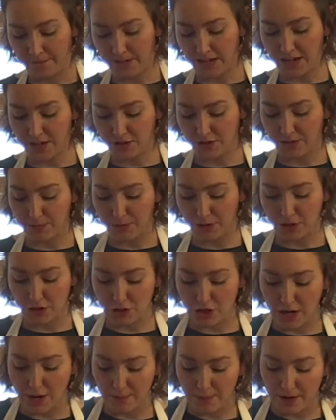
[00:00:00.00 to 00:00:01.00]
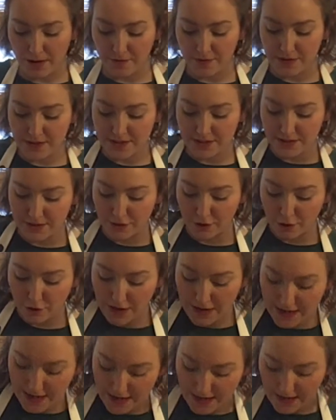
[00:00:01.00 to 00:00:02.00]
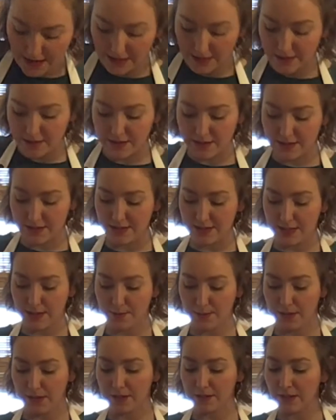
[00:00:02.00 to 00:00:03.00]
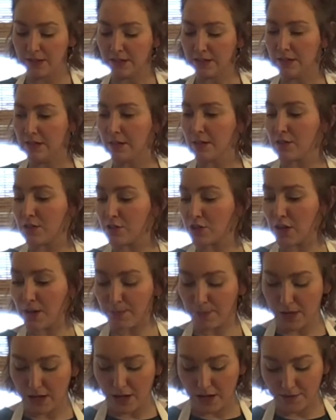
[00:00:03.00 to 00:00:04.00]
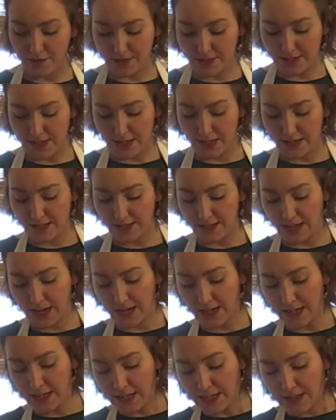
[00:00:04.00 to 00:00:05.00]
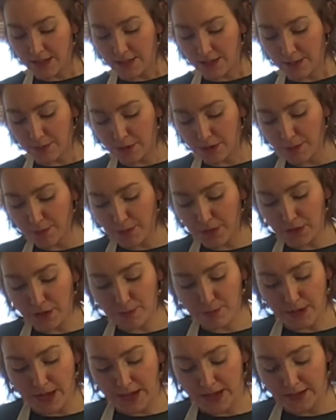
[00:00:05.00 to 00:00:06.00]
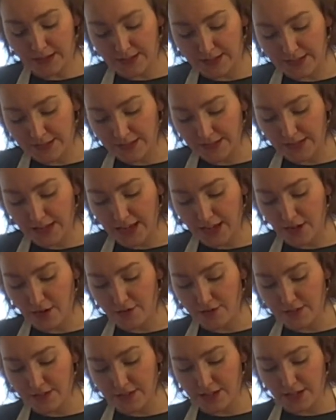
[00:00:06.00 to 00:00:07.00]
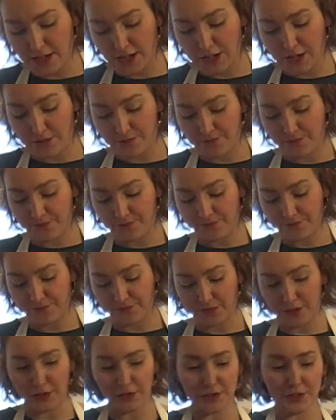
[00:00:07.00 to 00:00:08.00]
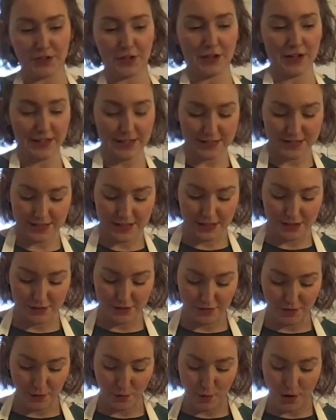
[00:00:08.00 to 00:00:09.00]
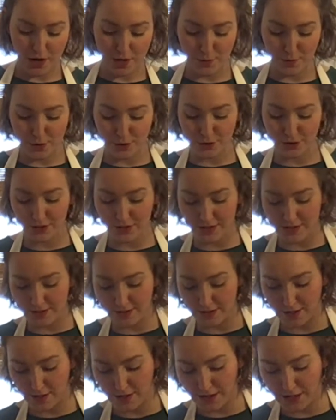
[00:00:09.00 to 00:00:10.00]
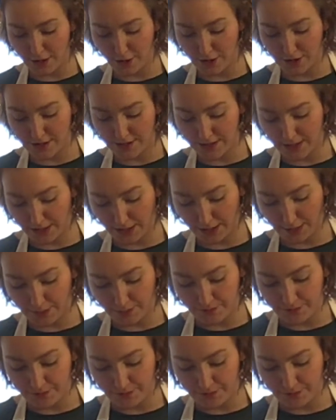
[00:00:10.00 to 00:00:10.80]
Actually, I'm going to chop off, this is the green end, the stem end, and chop that off and set it aside. Then I'm going to peel back this layer of this onion. Oh no, I can tell. The waterworks are going to start here any second.